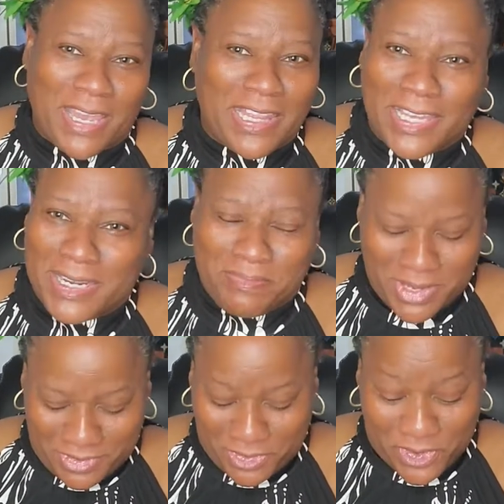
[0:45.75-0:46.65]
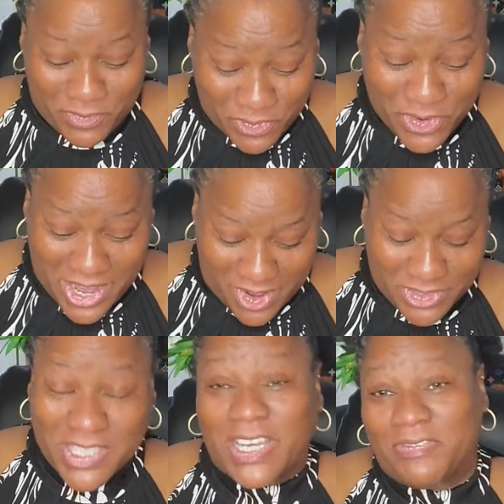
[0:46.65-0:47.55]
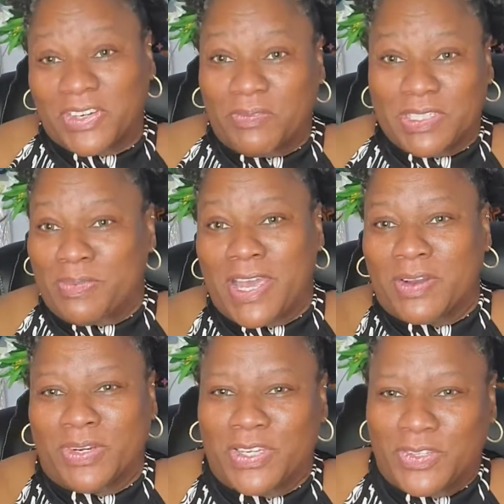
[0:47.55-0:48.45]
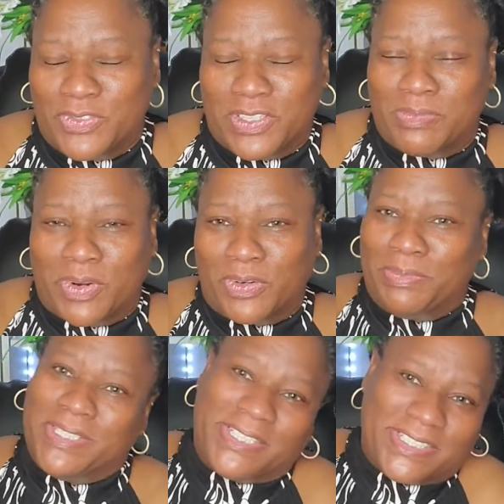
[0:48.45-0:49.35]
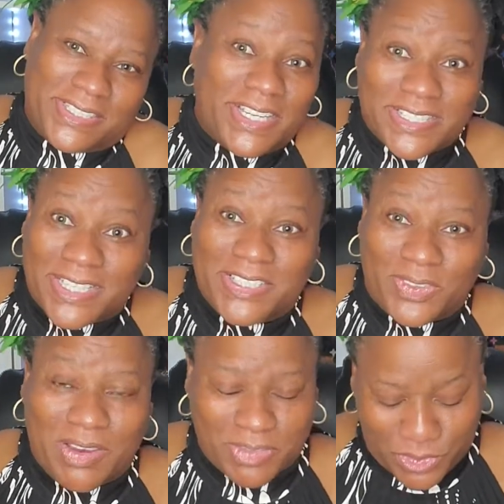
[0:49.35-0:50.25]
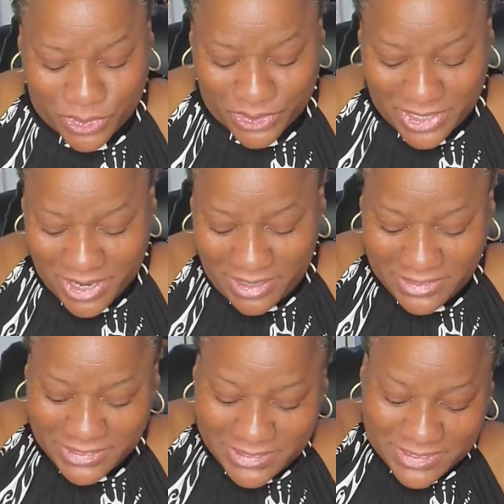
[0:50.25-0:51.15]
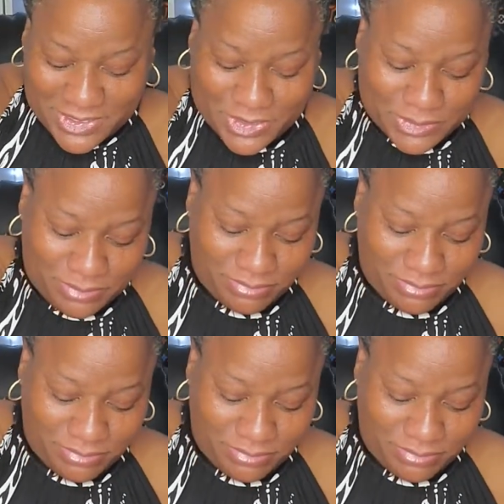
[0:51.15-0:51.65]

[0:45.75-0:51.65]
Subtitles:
let it be for now until I figure out which bag I want to use for tomorrow, because yes, I still have to work. So